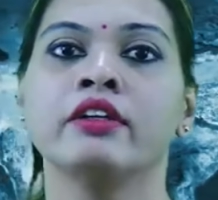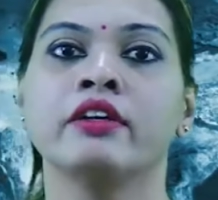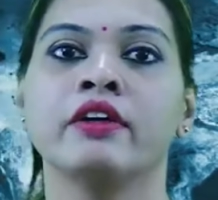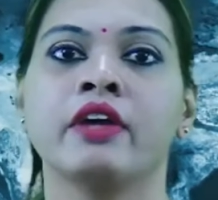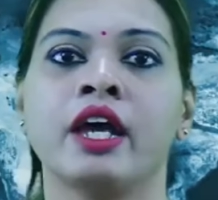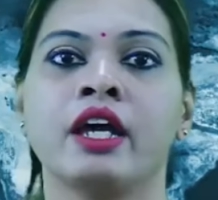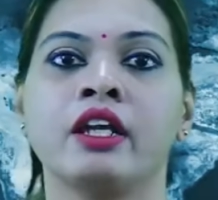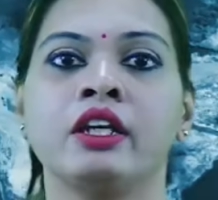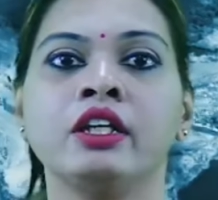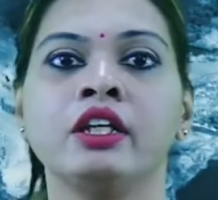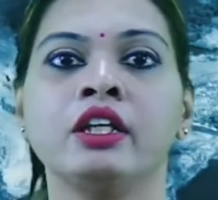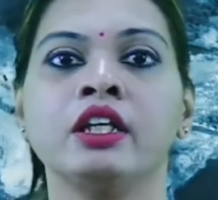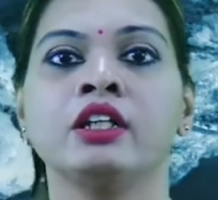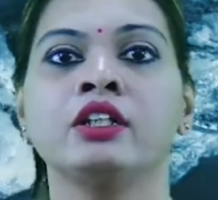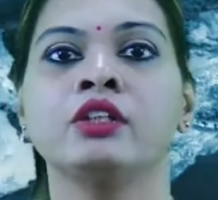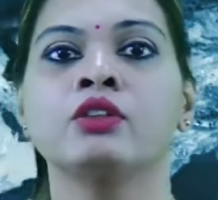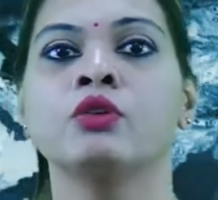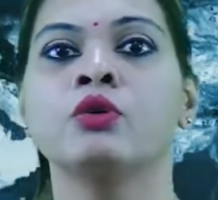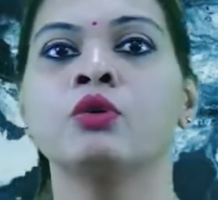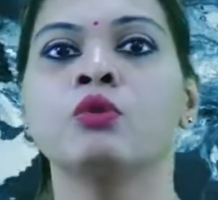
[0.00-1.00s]
carry
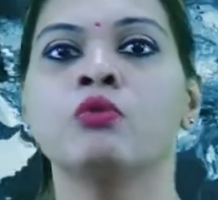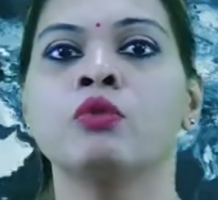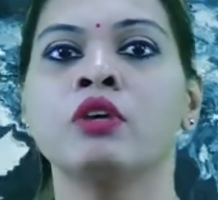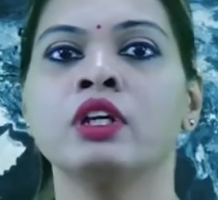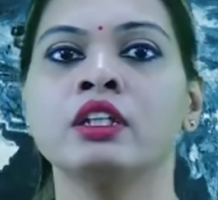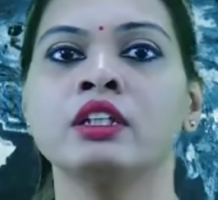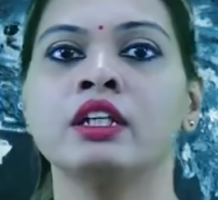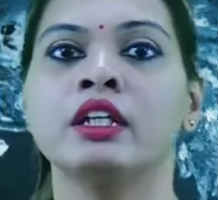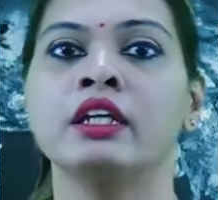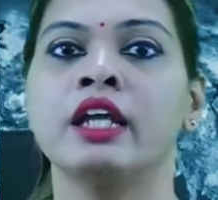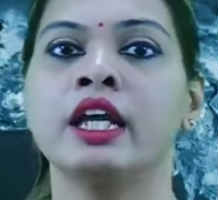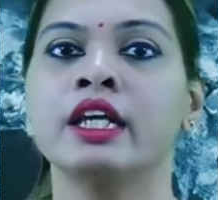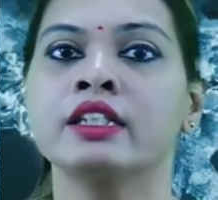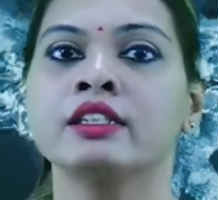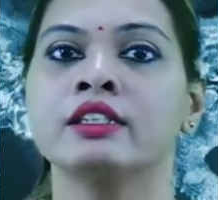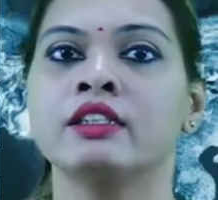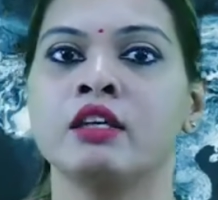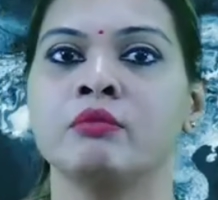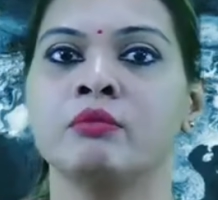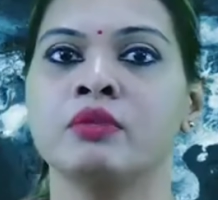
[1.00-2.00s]
it over the next
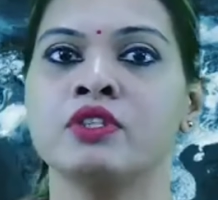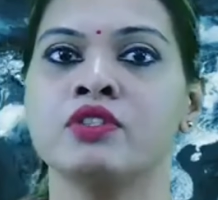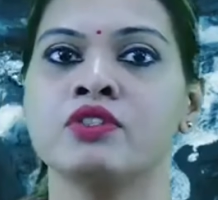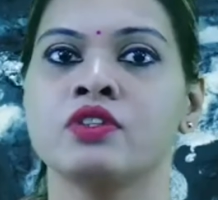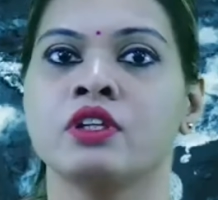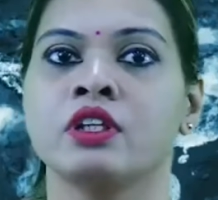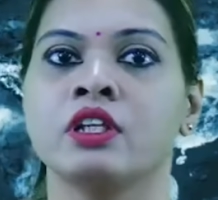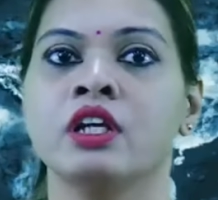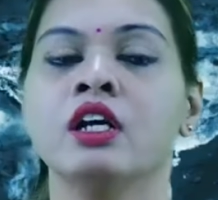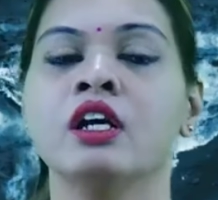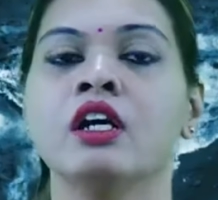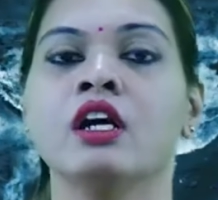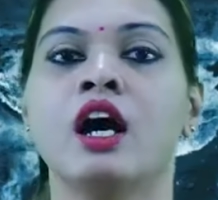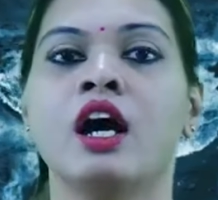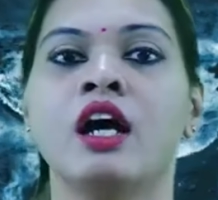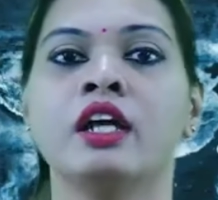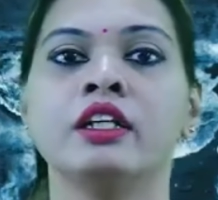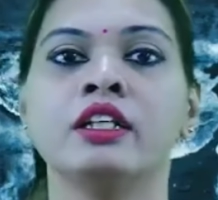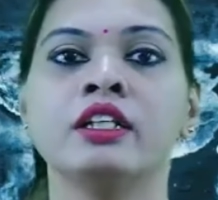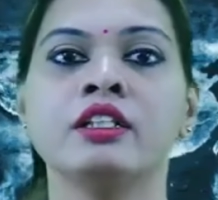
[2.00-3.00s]
semester
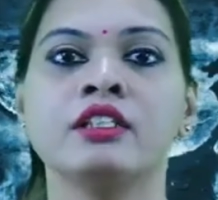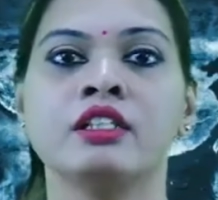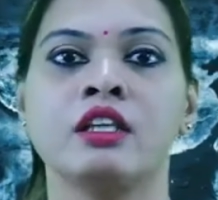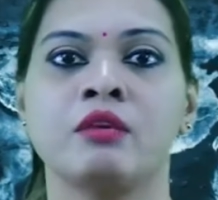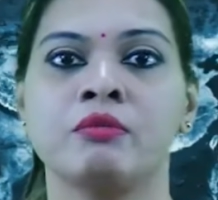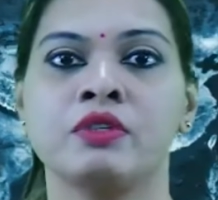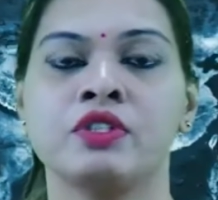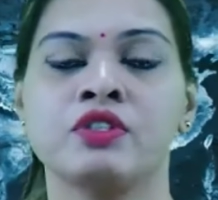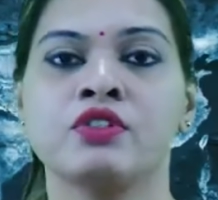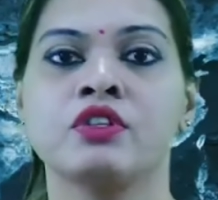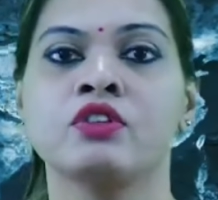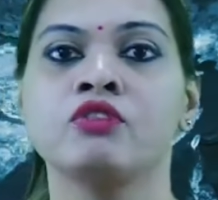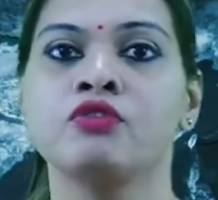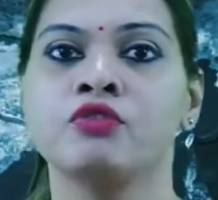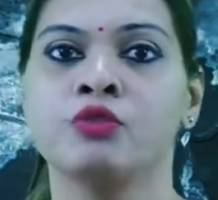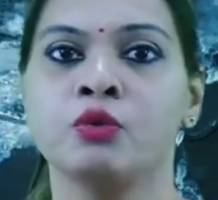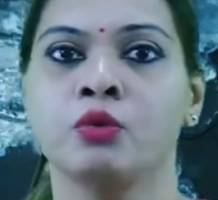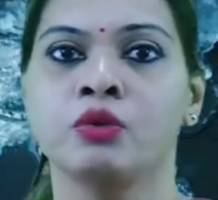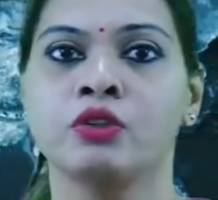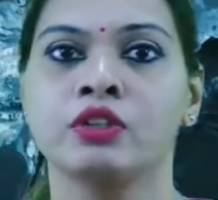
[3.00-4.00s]
until semester
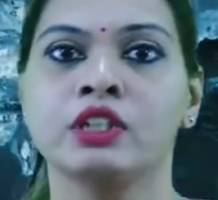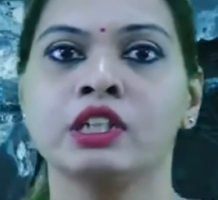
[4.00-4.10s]
4.